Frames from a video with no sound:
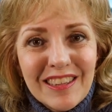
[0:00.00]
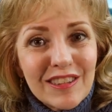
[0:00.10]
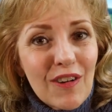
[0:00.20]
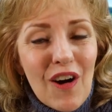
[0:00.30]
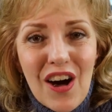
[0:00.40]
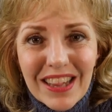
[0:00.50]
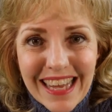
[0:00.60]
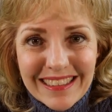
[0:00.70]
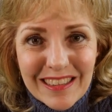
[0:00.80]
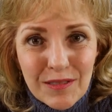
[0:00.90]
So all
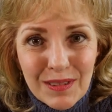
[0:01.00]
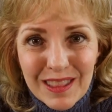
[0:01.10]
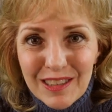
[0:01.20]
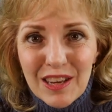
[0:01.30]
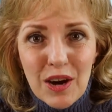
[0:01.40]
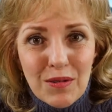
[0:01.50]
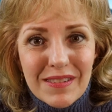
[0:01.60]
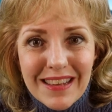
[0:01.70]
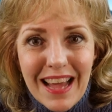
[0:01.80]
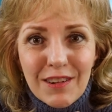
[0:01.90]
I did with the dough
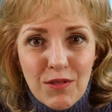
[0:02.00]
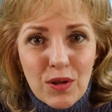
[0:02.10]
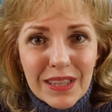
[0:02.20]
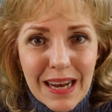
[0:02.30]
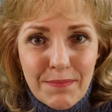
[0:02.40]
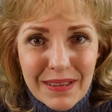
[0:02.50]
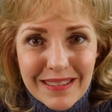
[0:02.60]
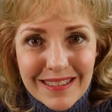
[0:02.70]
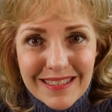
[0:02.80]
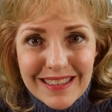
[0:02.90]
is kind of roll it up
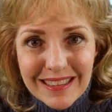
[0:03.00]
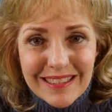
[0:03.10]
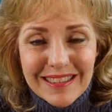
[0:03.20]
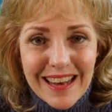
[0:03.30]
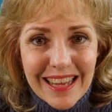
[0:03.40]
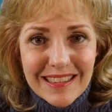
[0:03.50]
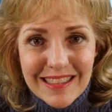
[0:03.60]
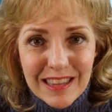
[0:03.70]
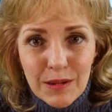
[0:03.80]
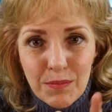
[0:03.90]
into 6
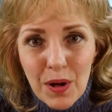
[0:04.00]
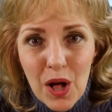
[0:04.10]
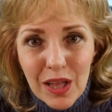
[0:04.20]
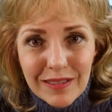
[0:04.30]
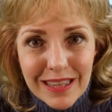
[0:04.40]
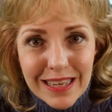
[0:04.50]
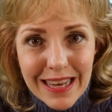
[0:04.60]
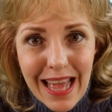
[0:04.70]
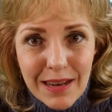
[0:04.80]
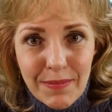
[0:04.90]
nice little balls
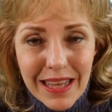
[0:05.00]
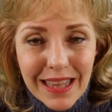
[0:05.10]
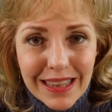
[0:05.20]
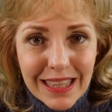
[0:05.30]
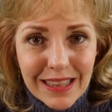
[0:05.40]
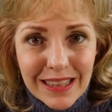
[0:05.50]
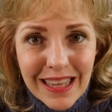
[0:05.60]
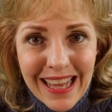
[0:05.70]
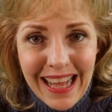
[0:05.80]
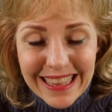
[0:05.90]
and make a little
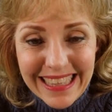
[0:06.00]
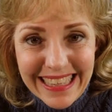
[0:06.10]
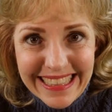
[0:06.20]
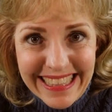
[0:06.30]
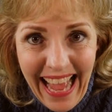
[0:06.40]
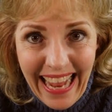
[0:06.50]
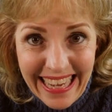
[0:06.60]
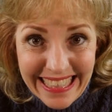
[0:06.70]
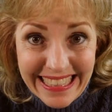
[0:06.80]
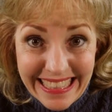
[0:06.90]

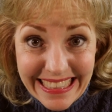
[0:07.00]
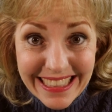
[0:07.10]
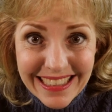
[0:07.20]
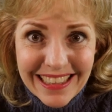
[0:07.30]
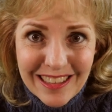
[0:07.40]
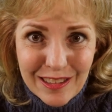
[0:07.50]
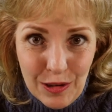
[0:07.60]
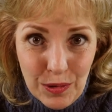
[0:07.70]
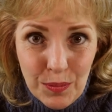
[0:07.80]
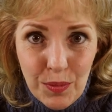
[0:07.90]
tiny
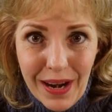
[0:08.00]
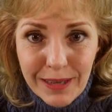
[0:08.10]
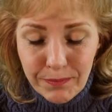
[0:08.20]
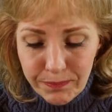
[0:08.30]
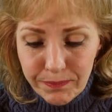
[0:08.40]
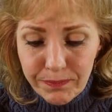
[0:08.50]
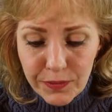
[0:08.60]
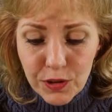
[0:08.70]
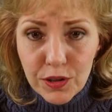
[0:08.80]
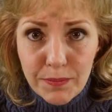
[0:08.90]
soda bread.
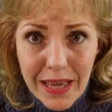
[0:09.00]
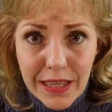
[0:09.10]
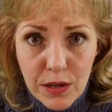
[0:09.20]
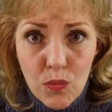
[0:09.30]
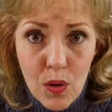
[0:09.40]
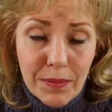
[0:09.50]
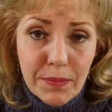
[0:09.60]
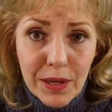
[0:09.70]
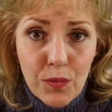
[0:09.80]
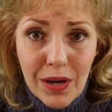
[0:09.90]
You can make it in one
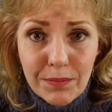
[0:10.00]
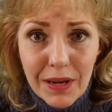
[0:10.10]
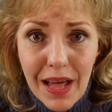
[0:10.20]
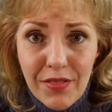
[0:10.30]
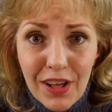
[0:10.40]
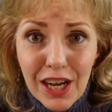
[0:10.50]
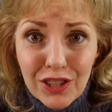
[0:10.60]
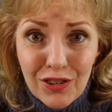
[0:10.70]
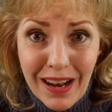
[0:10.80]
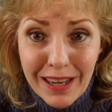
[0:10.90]
big one, but I thought
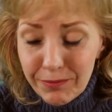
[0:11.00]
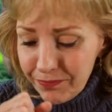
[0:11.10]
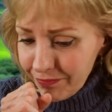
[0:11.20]
I'd try.